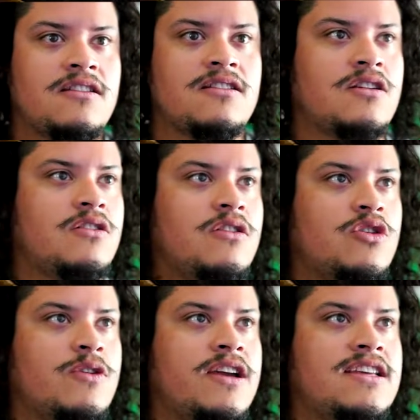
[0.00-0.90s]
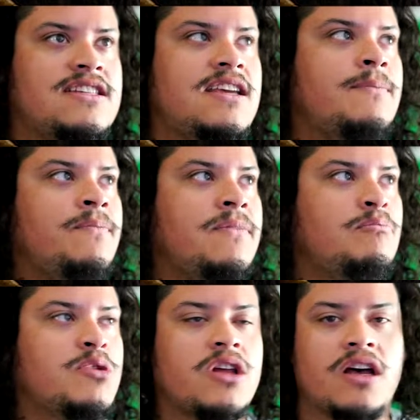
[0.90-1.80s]
the crazy
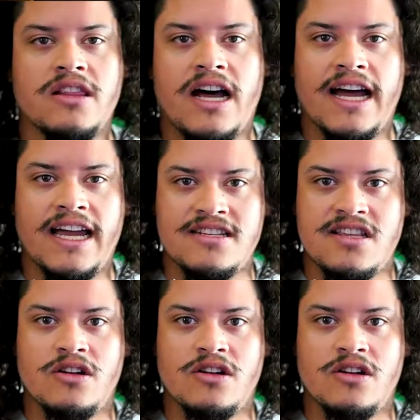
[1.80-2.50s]
bloodlines